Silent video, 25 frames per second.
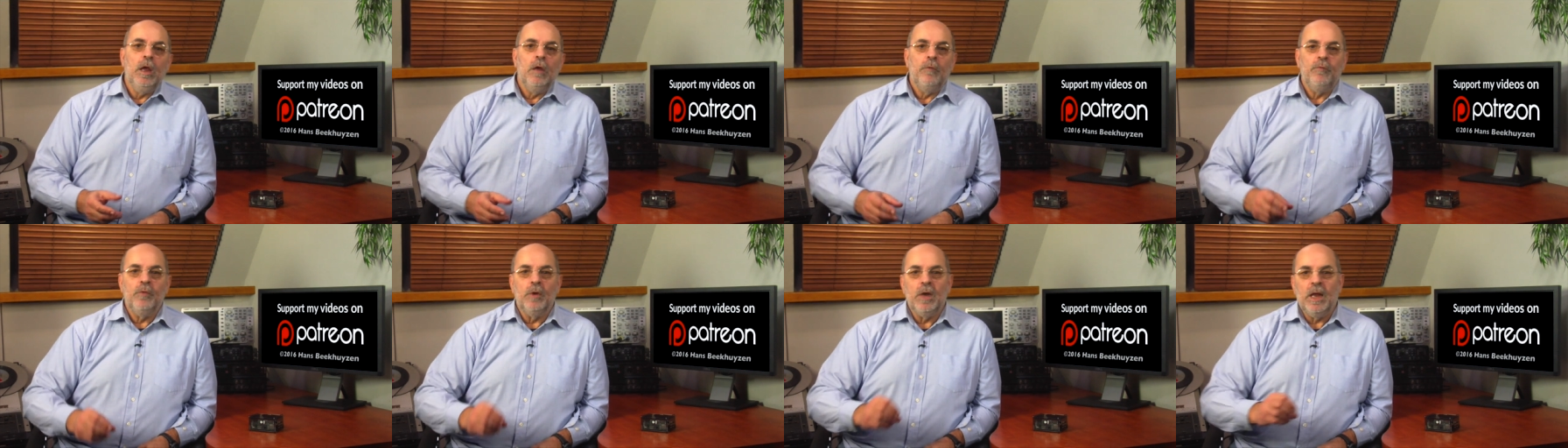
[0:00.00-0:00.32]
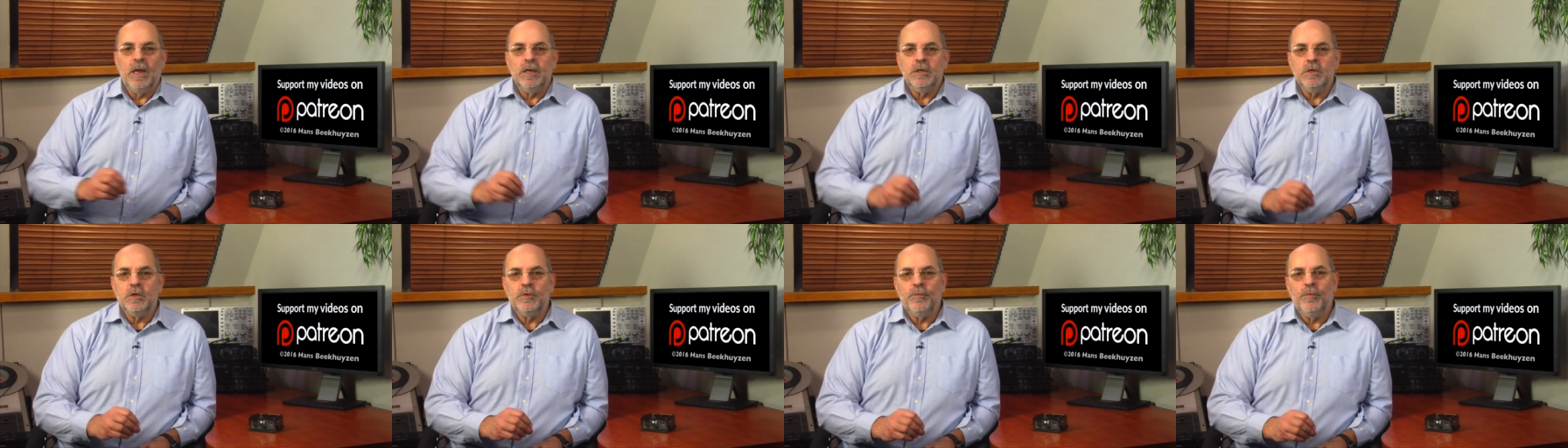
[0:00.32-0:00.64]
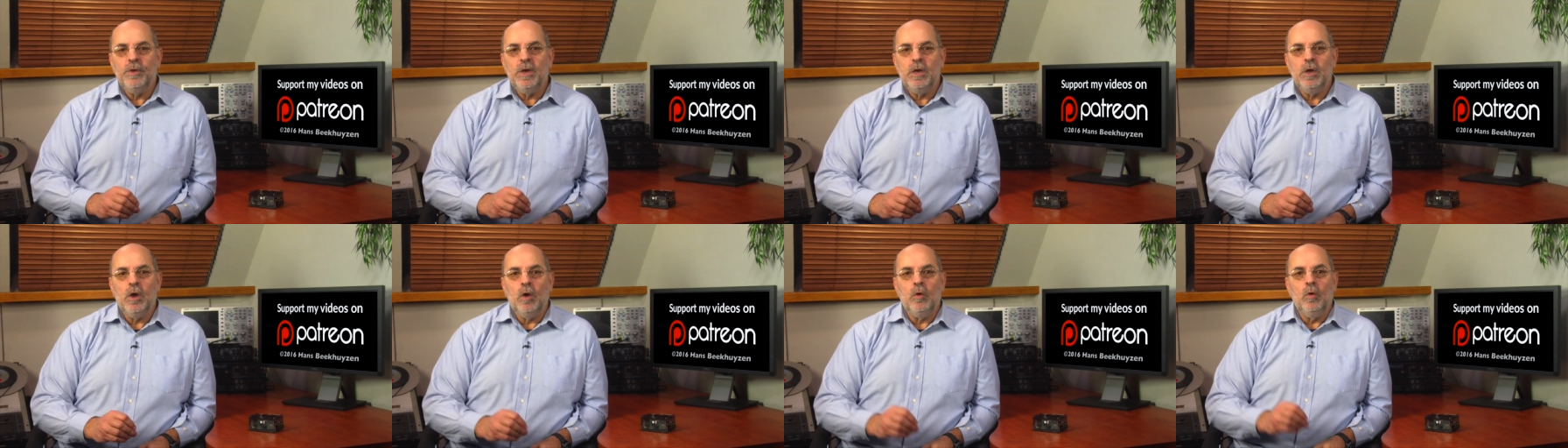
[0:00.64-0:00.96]
If you like this
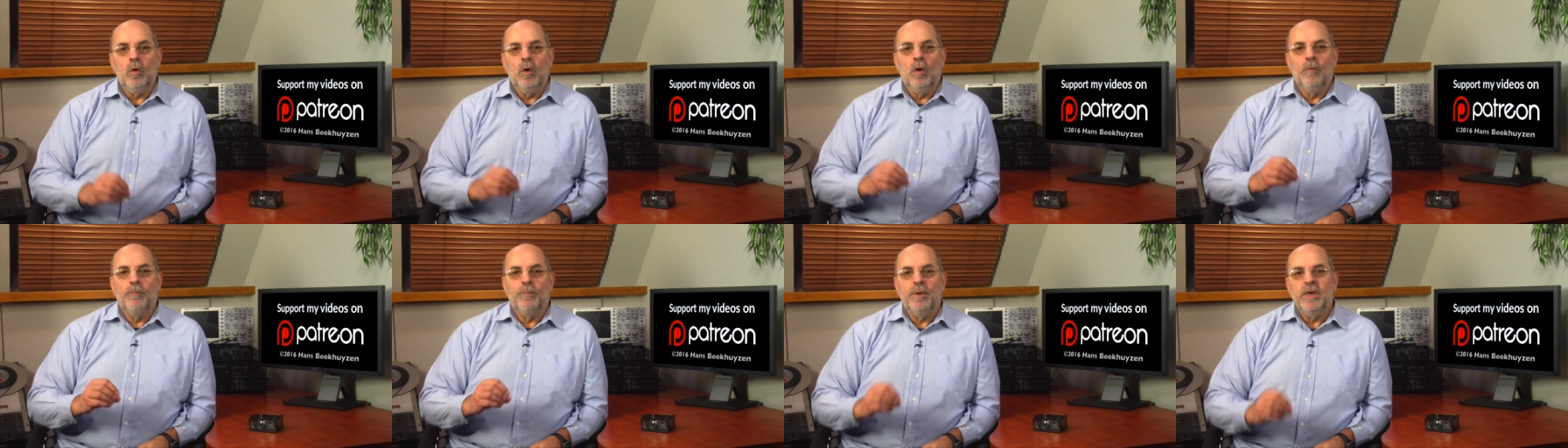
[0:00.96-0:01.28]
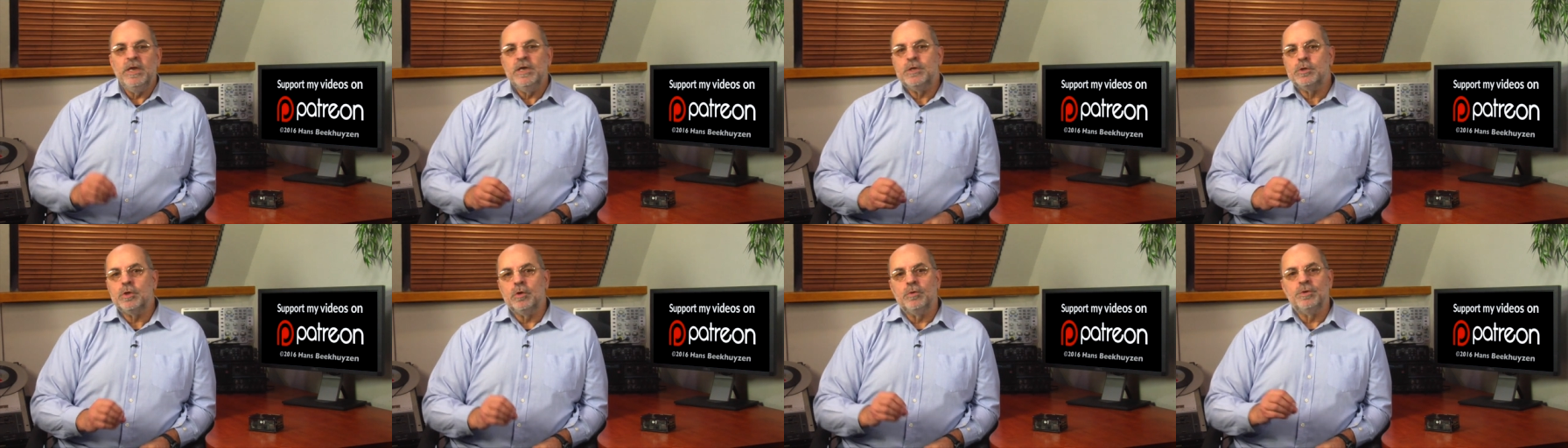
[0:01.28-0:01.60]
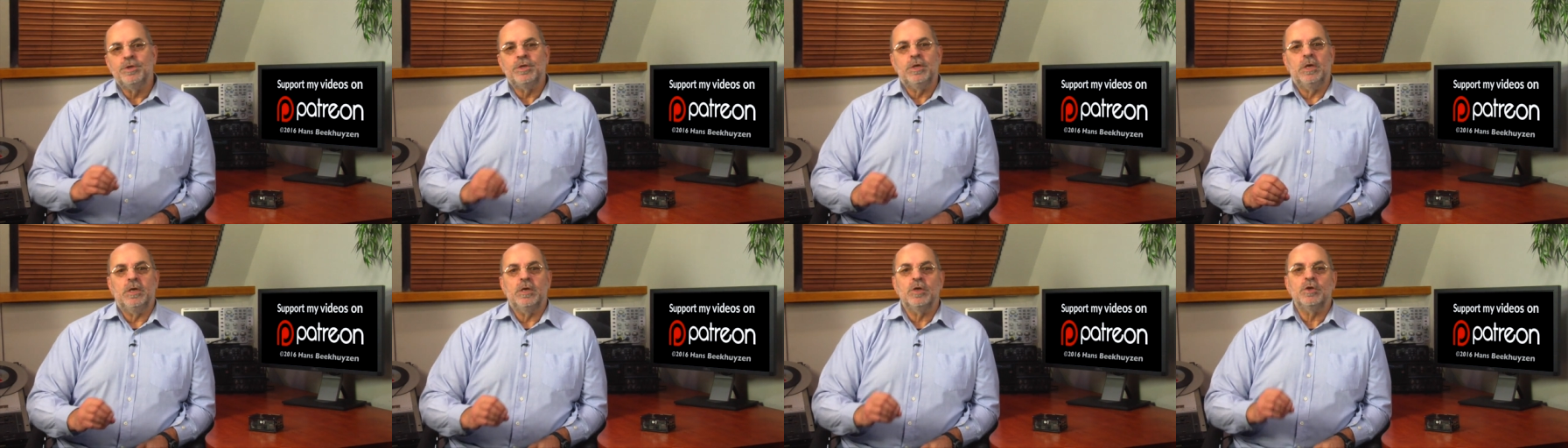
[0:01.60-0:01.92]
video, please
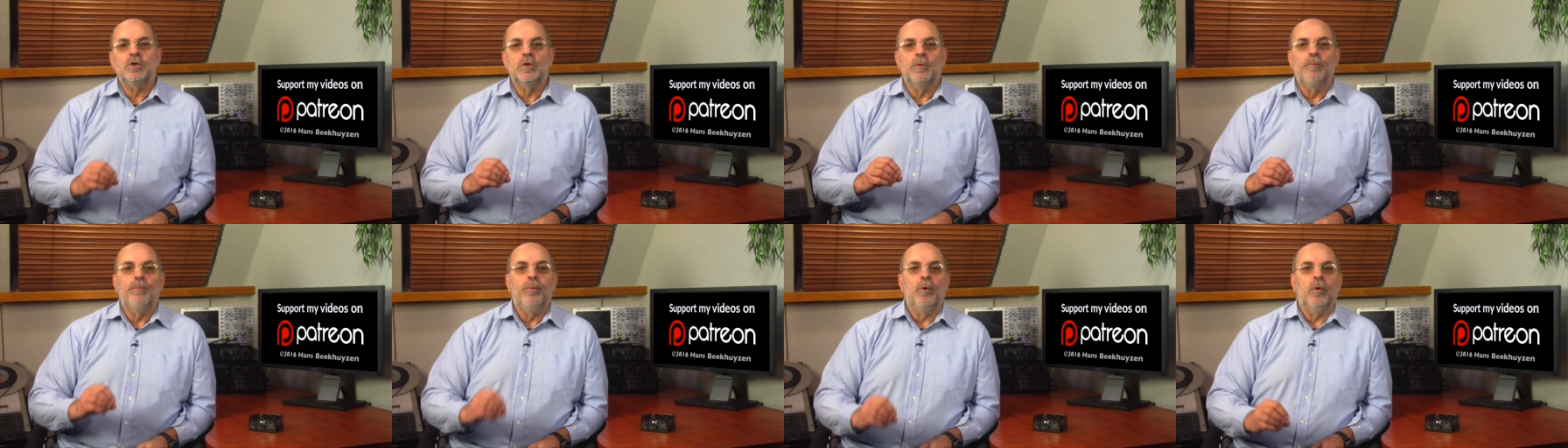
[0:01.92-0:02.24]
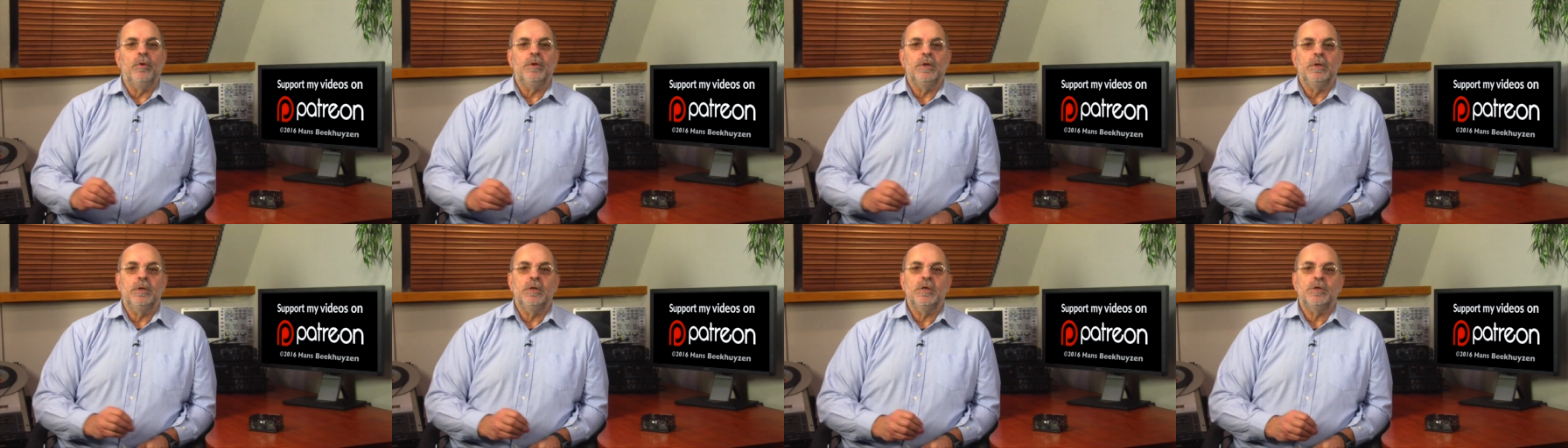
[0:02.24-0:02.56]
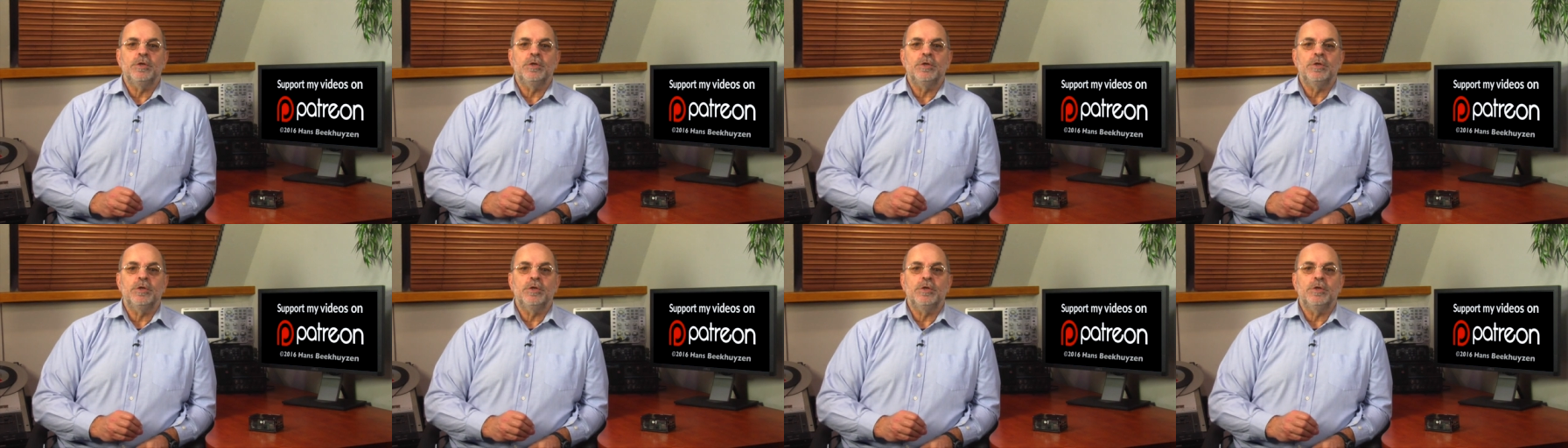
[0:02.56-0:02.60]
consider supporting